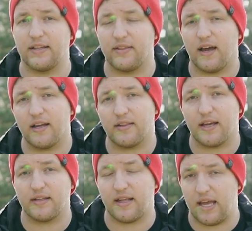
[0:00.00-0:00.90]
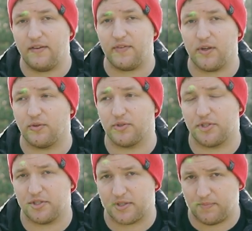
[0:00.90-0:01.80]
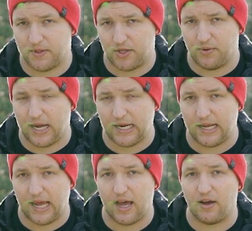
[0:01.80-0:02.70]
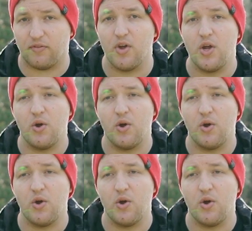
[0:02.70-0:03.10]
and thought that the Enfield was just something you had to have,